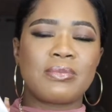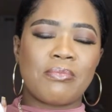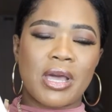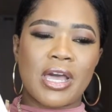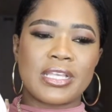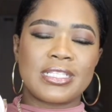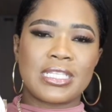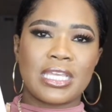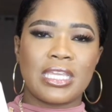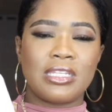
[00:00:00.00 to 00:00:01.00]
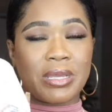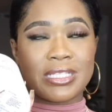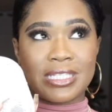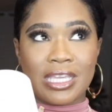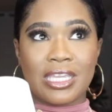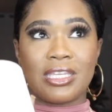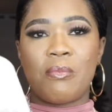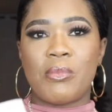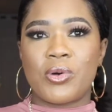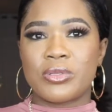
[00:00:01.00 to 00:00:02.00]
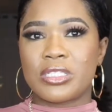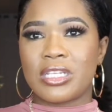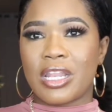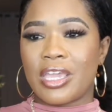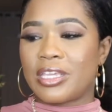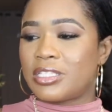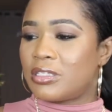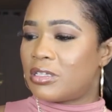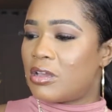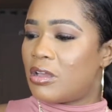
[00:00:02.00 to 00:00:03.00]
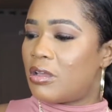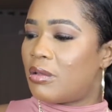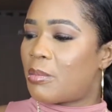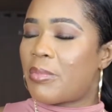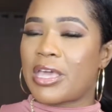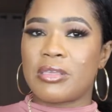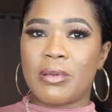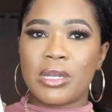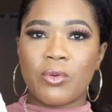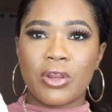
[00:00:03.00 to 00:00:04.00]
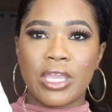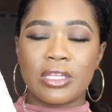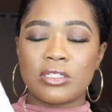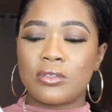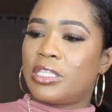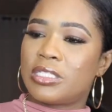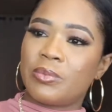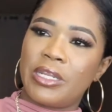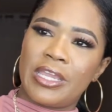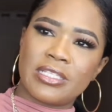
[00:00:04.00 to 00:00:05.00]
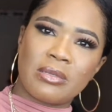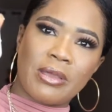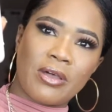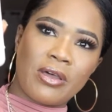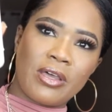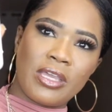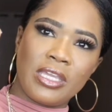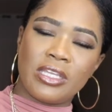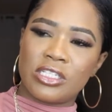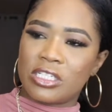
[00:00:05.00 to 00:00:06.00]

my second most liked Bath and Body Works candle. This one has about 1 inch